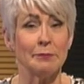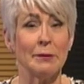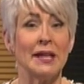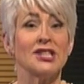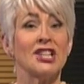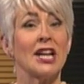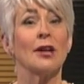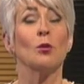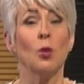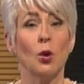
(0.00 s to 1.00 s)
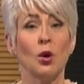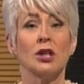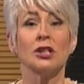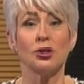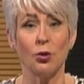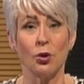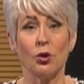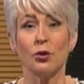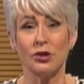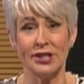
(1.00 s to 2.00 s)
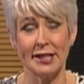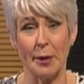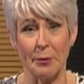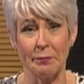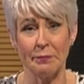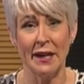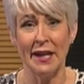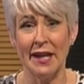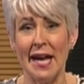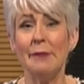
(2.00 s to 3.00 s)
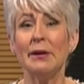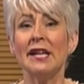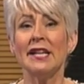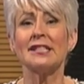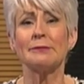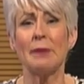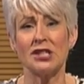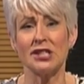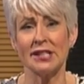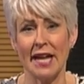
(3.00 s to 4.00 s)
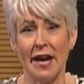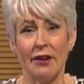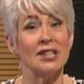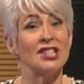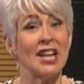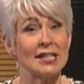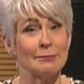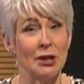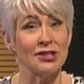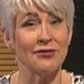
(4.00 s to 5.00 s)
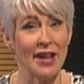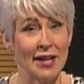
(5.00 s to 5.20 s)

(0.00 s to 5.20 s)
It means she cannot walk, talk, or sit up. Emily needs specialist care, and she gets much of